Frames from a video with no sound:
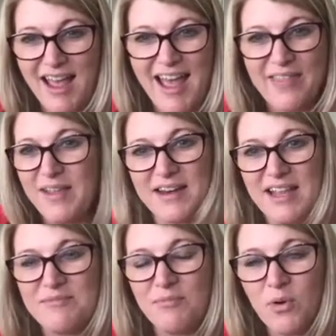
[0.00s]
And they
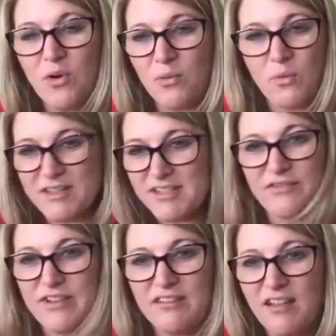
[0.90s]
need more? What does it
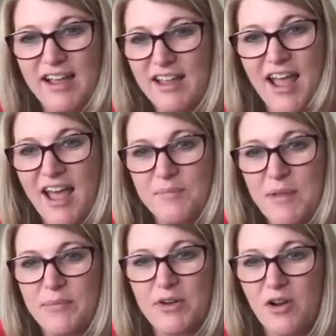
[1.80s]
feel like, and how do
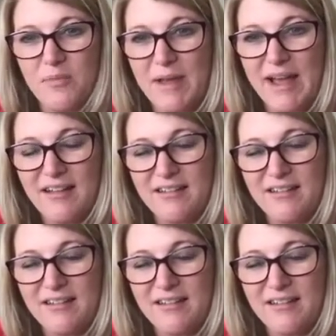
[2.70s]
people go about